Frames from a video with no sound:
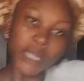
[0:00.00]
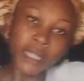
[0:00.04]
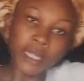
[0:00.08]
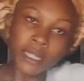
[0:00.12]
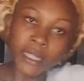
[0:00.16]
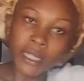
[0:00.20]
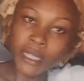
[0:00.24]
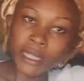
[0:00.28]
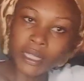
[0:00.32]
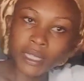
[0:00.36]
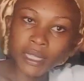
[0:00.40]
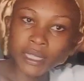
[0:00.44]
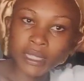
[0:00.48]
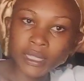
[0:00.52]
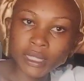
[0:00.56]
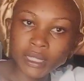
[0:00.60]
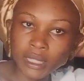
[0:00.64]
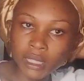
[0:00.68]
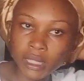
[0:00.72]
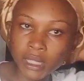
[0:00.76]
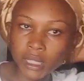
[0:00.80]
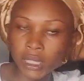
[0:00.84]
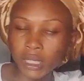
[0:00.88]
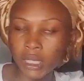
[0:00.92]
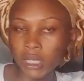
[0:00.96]
Again, I
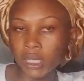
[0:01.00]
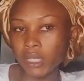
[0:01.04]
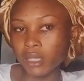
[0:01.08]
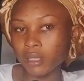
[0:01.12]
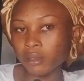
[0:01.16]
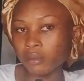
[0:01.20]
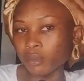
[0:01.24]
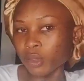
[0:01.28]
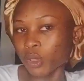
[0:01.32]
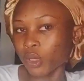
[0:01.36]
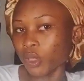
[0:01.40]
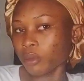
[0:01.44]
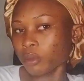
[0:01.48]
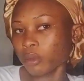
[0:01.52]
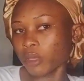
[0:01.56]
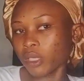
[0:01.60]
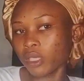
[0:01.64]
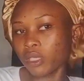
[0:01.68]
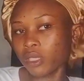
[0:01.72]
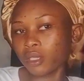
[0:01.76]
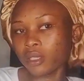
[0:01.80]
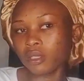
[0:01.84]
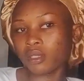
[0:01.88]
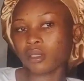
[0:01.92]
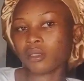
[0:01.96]
say
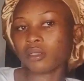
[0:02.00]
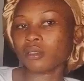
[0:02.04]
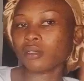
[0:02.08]
something